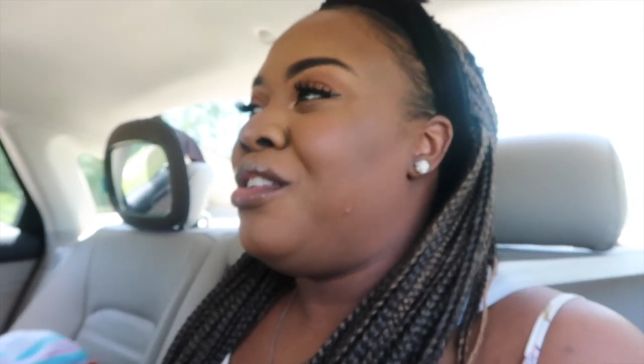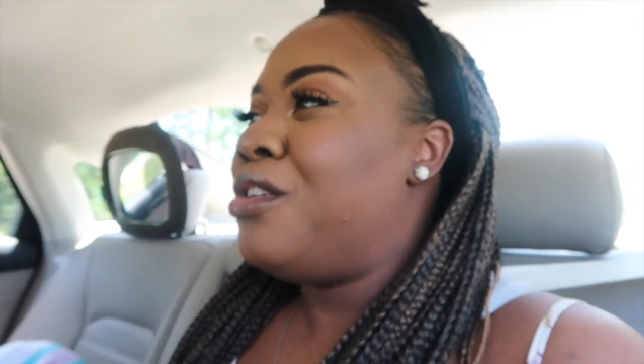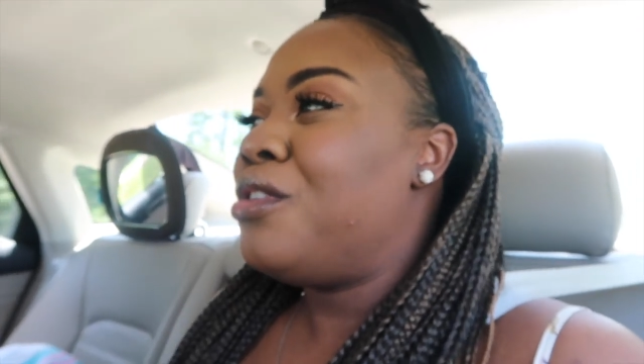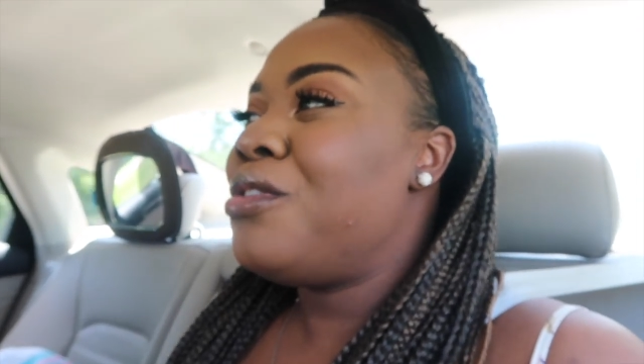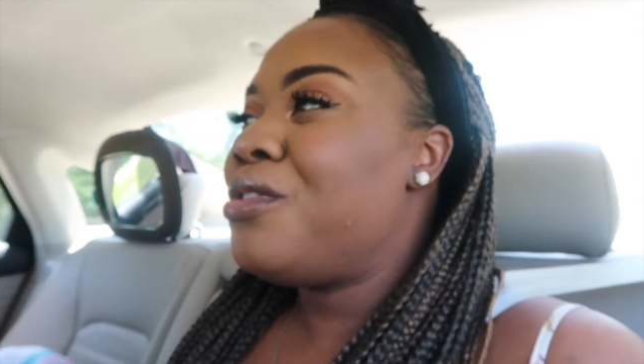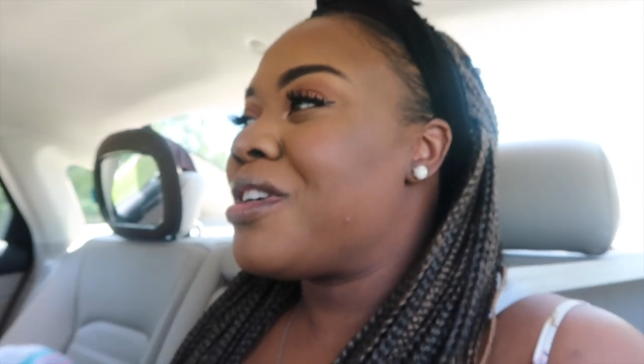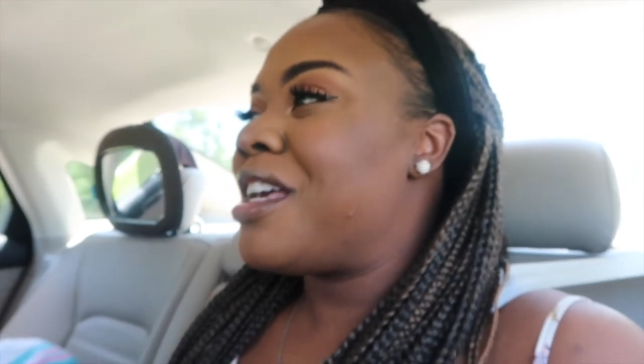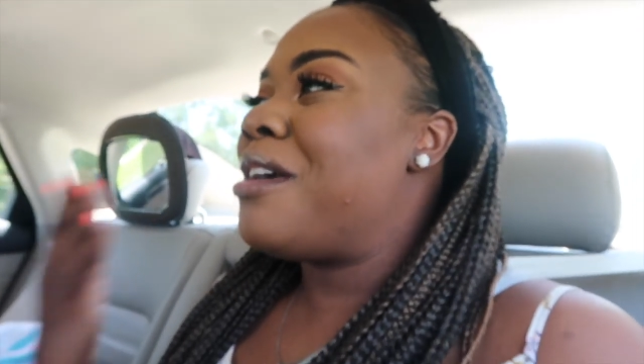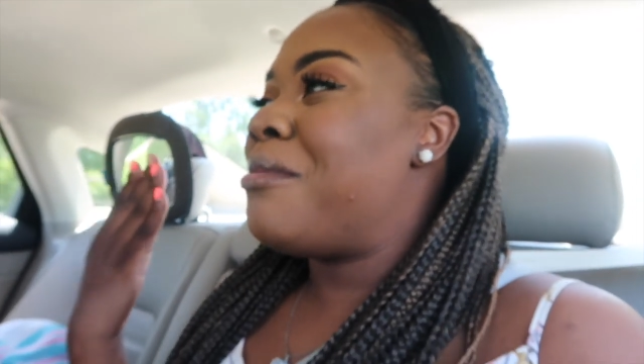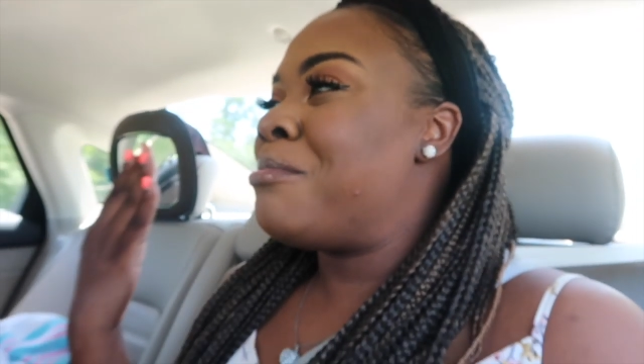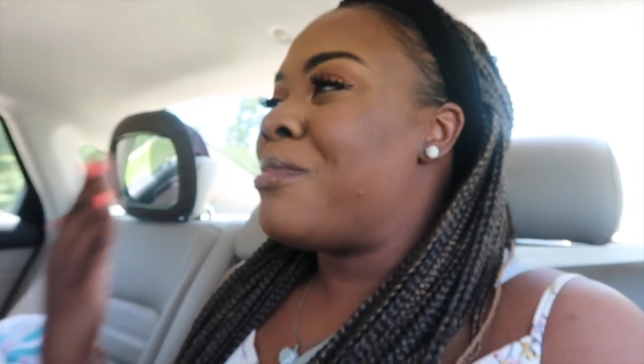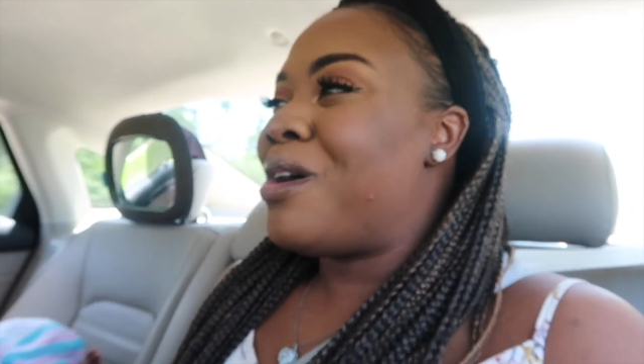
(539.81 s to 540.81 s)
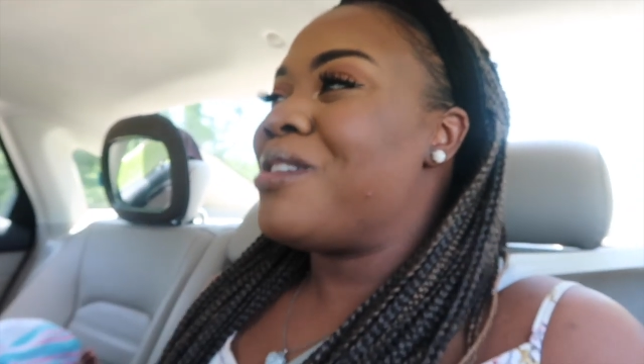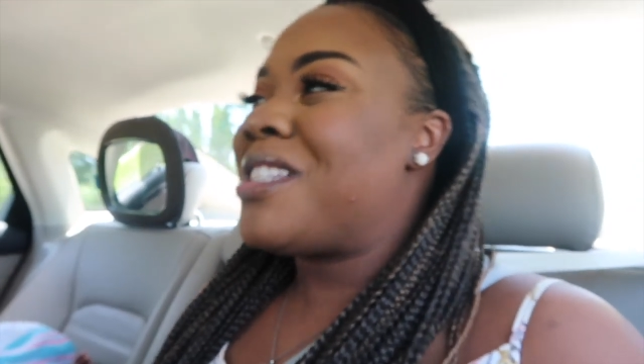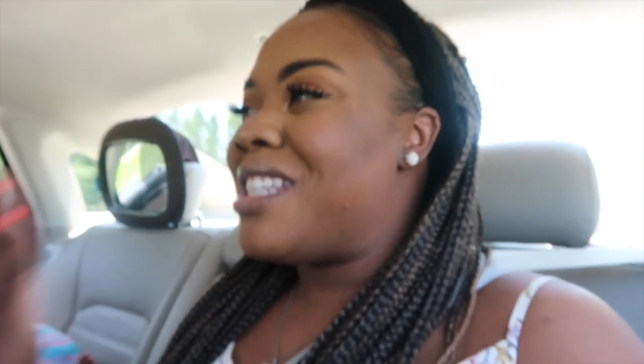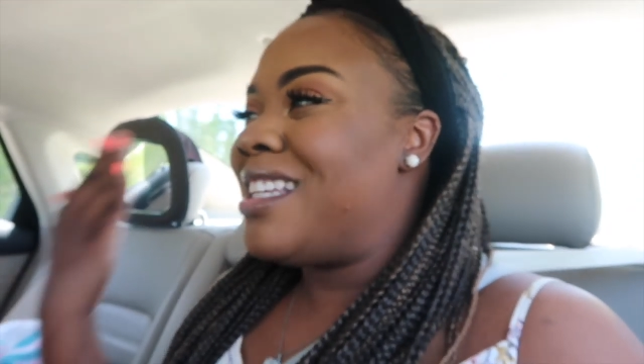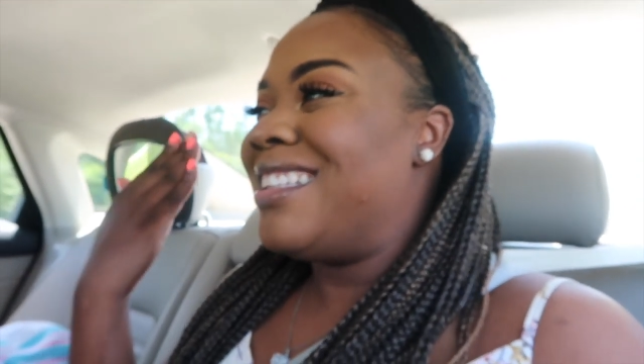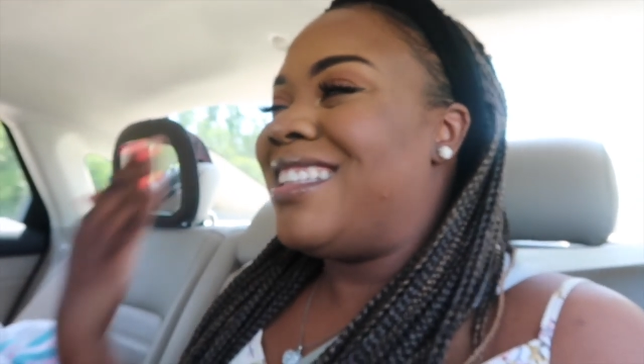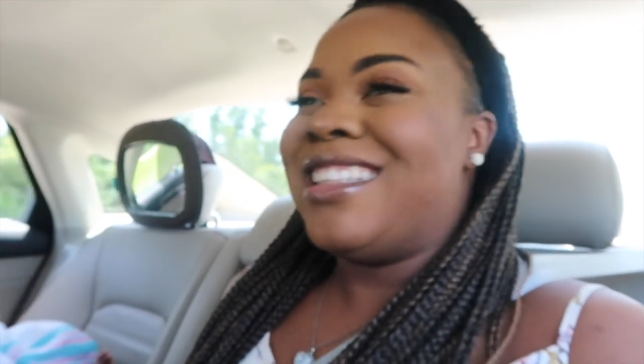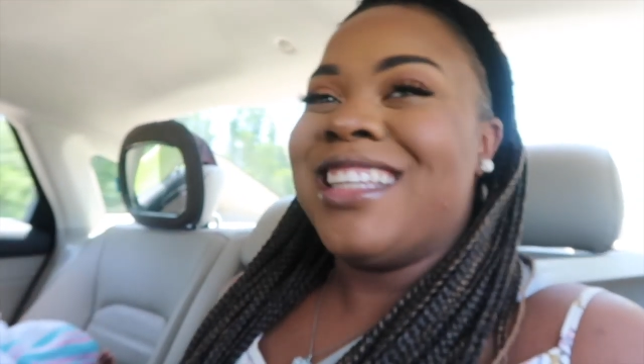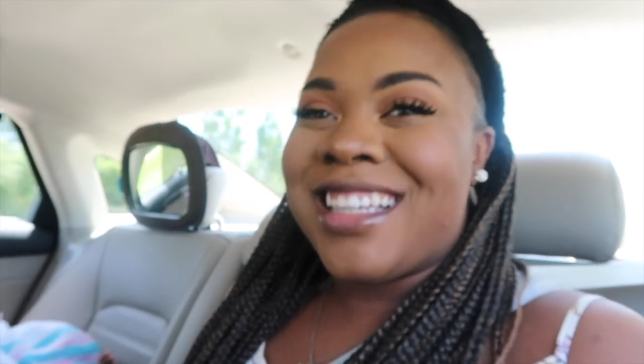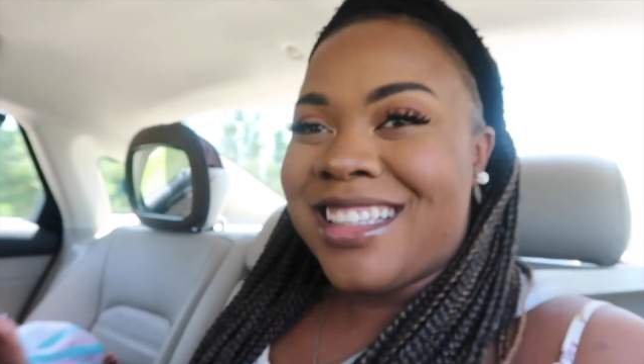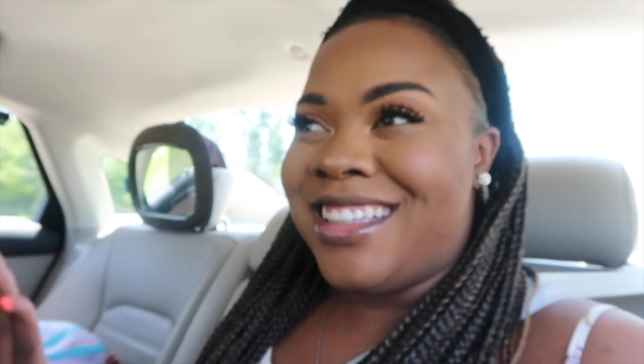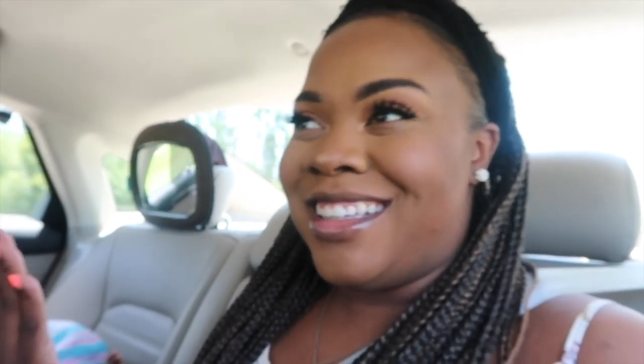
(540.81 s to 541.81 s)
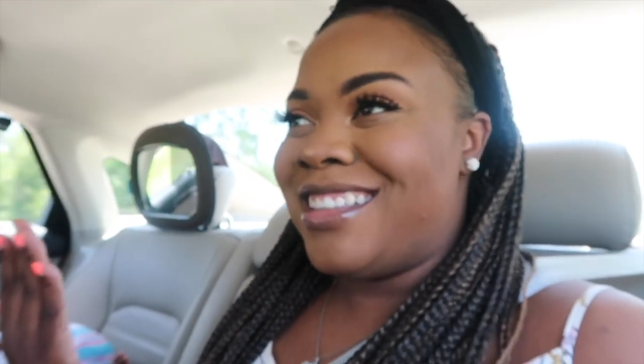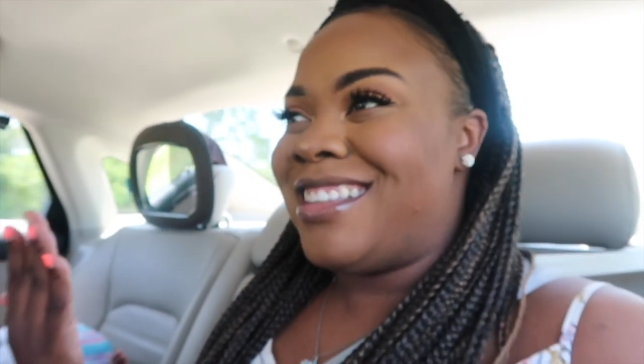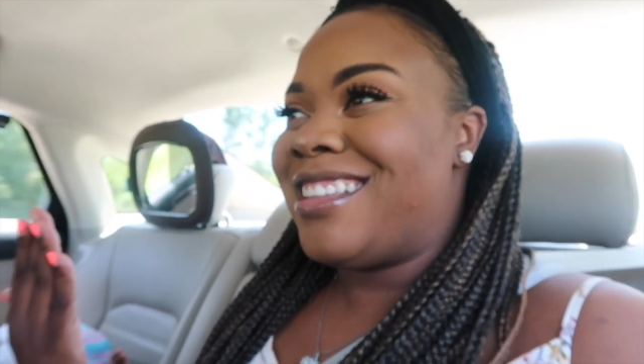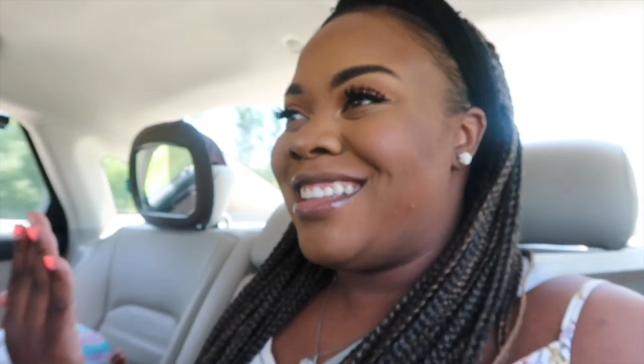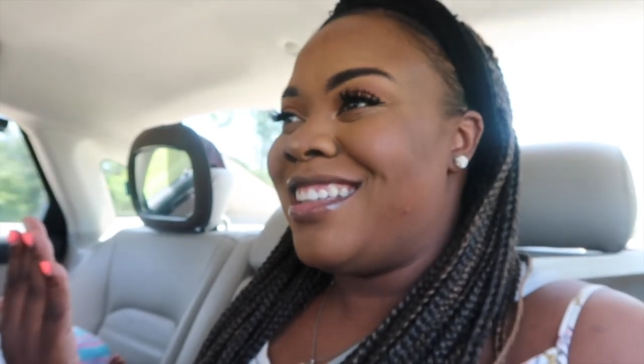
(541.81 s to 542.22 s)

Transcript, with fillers: You get motion sickness